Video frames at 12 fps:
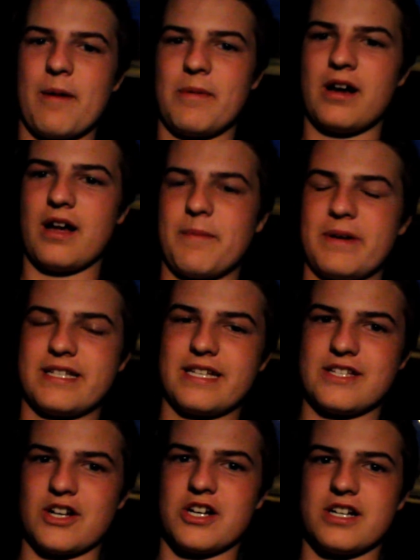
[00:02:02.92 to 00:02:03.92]
grandma and my
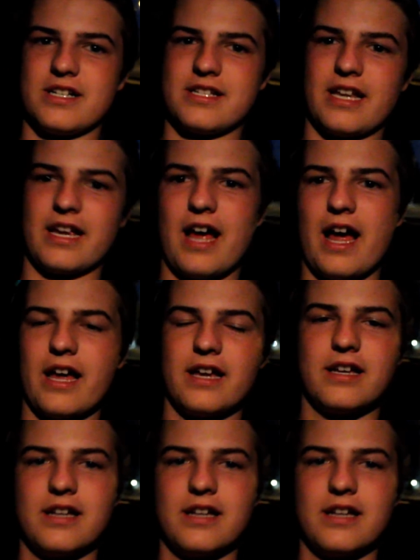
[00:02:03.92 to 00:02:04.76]
sister. Hey. Say hi.